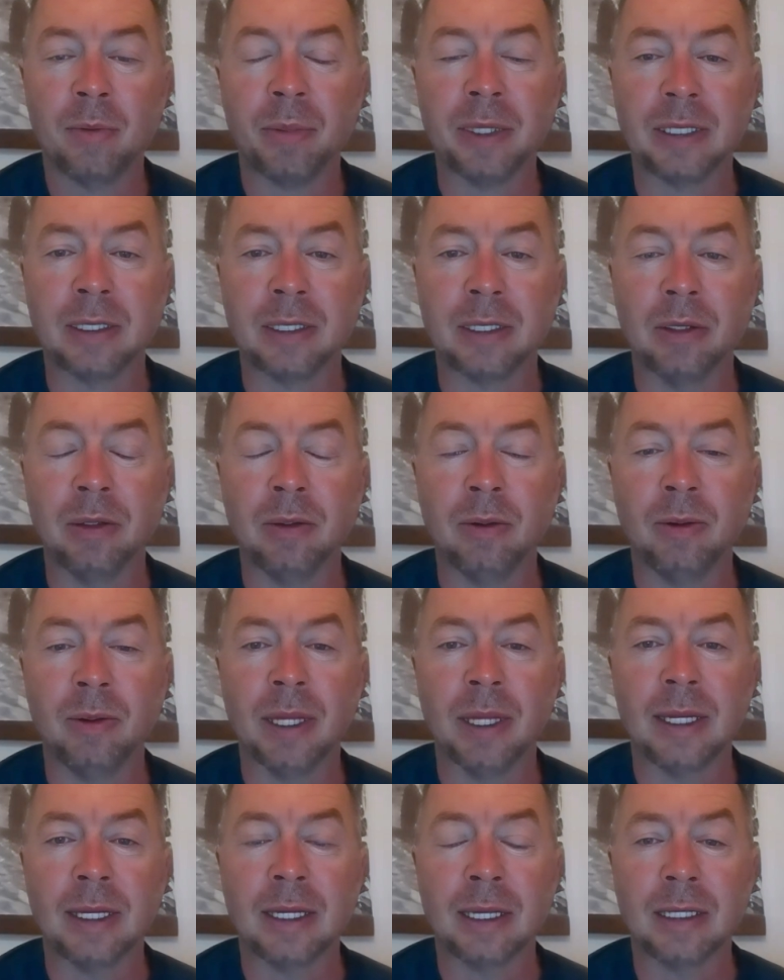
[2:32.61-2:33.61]
But to
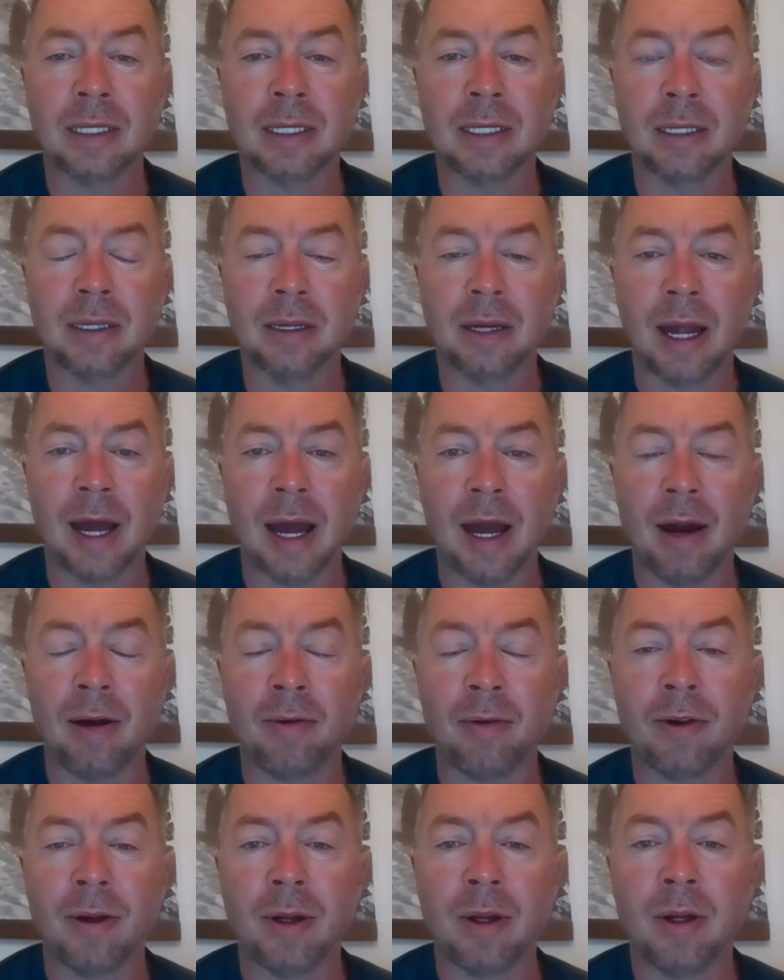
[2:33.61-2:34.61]
then continue to
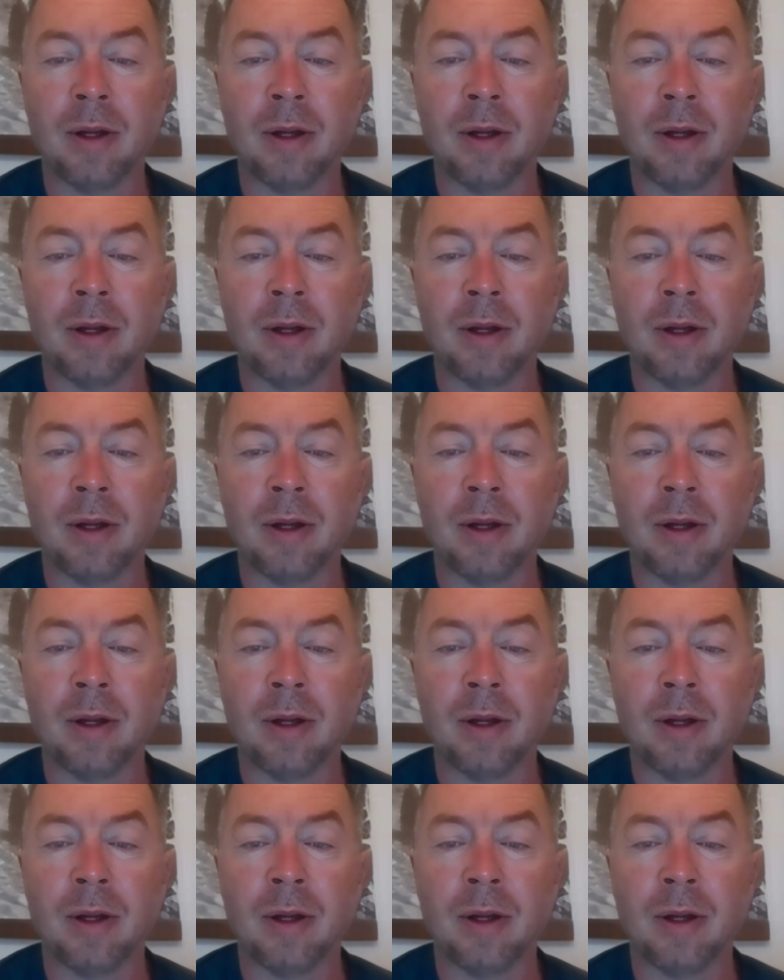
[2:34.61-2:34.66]
have